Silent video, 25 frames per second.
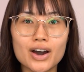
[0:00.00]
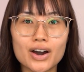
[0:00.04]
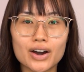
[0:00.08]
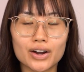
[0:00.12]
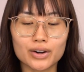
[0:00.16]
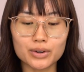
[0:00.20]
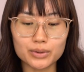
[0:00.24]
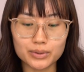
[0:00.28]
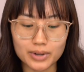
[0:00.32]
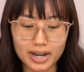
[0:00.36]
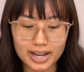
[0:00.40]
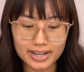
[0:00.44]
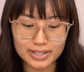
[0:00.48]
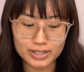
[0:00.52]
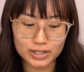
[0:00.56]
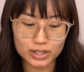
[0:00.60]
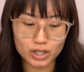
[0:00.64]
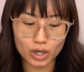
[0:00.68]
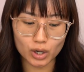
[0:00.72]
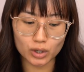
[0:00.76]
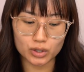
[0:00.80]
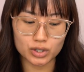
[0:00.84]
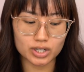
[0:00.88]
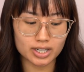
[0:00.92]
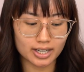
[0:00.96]
Alright,
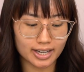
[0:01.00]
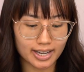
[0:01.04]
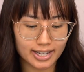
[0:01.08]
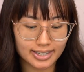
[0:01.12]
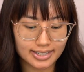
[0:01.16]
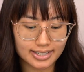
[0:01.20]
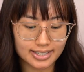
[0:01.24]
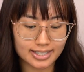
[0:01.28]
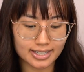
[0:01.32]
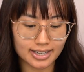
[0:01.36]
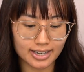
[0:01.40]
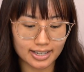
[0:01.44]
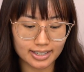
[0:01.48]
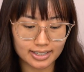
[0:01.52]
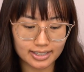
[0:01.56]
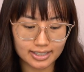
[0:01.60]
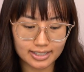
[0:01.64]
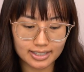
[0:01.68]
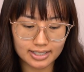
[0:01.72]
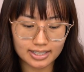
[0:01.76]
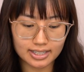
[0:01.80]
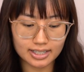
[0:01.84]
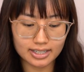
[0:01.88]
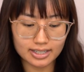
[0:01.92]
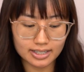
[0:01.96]
so to get
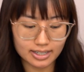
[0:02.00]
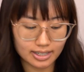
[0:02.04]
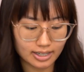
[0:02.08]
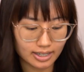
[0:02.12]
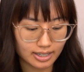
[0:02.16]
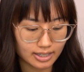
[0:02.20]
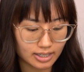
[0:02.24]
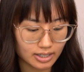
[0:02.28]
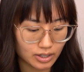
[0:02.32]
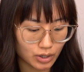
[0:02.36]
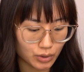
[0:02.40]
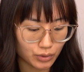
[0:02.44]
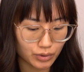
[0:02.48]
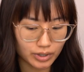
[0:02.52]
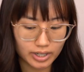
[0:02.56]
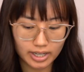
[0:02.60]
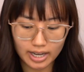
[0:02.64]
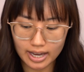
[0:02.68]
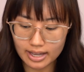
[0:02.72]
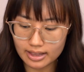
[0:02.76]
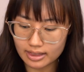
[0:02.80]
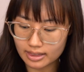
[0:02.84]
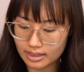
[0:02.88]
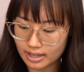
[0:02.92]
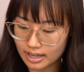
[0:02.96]
started and
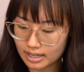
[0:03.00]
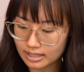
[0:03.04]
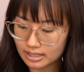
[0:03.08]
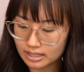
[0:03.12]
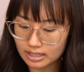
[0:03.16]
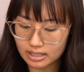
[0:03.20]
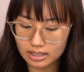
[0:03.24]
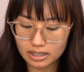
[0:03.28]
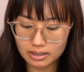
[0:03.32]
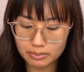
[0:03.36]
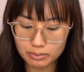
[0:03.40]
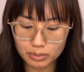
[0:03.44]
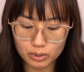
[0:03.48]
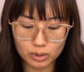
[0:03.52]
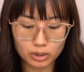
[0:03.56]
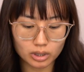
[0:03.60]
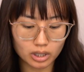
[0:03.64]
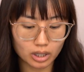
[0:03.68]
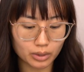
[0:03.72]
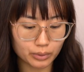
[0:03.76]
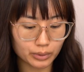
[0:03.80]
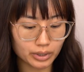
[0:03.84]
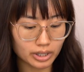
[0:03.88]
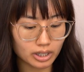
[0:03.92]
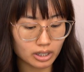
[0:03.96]
create that simple
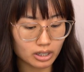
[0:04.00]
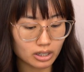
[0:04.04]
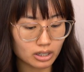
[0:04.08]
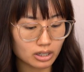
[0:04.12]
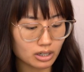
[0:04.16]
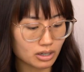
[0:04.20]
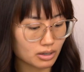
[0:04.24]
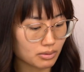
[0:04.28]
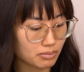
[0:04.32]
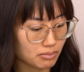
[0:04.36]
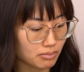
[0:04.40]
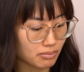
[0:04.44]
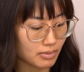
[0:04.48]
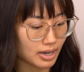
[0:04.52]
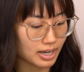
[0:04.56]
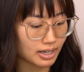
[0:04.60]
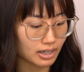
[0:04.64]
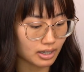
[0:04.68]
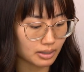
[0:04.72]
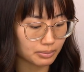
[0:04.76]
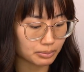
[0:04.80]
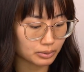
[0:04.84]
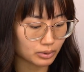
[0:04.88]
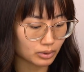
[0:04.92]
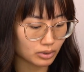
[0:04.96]
glowy
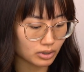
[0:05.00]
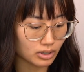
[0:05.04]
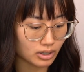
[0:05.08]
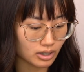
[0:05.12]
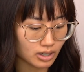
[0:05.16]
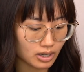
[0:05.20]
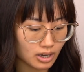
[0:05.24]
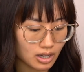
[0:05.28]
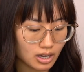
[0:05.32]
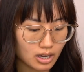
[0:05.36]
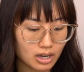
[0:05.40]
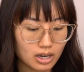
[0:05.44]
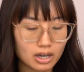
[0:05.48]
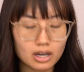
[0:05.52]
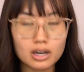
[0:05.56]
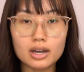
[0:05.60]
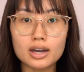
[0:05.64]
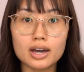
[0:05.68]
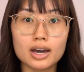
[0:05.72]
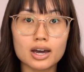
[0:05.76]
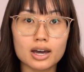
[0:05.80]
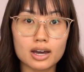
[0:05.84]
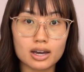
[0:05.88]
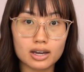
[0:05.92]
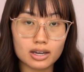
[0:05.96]
makeup look,
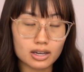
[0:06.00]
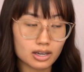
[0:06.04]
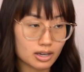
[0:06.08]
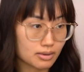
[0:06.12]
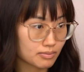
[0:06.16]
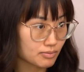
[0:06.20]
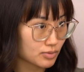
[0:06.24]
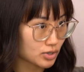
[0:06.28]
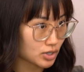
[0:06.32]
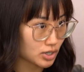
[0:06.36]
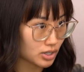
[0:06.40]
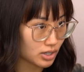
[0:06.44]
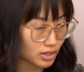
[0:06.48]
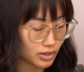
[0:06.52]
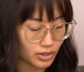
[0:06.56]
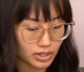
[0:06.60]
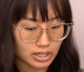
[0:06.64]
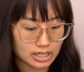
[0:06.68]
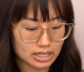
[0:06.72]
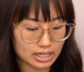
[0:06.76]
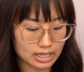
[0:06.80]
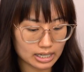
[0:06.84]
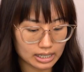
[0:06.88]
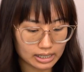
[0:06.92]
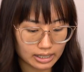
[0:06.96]
I am just going
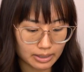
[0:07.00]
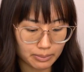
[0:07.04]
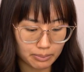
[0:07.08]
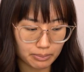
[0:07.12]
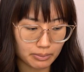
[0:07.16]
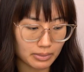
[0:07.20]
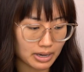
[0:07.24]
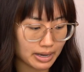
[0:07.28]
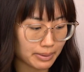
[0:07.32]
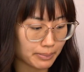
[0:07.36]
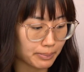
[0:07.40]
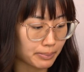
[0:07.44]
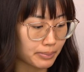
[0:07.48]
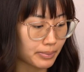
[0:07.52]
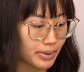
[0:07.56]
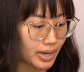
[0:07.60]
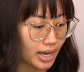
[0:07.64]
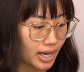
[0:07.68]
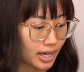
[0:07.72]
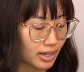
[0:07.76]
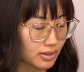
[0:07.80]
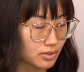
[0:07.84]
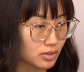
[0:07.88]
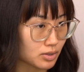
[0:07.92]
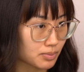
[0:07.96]
to clip my
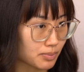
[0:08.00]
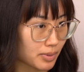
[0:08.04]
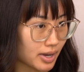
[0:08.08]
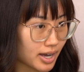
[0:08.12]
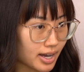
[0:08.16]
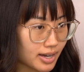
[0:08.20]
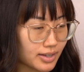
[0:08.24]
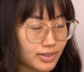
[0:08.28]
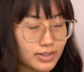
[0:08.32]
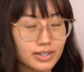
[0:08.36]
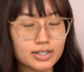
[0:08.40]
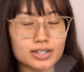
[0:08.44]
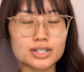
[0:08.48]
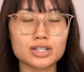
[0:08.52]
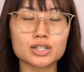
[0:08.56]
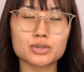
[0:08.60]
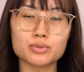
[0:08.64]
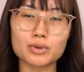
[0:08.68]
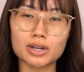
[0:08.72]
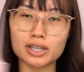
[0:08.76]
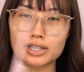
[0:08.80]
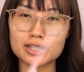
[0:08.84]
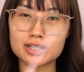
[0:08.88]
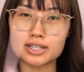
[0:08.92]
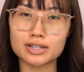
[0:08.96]
bangs back. This is
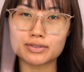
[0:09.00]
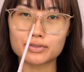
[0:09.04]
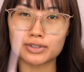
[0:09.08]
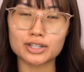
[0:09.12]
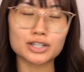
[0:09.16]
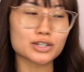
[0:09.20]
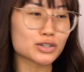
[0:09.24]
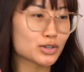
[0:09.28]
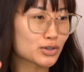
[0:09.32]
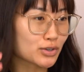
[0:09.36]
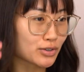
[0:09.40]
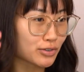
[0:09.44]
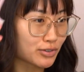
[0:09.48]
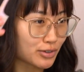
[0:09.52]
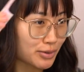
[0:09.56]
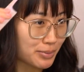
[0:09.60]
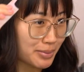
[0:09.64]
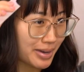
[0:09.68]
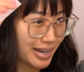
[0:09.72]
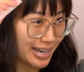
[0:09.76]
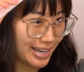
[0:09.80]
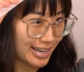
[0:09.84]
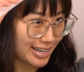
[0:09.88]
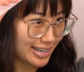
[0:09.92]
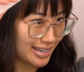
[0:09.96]
relatively new for
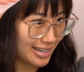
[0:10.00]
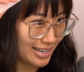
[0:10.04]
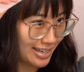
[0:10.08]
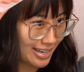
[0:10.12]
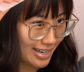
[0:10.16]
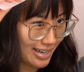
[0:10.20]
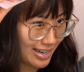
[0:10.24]
me.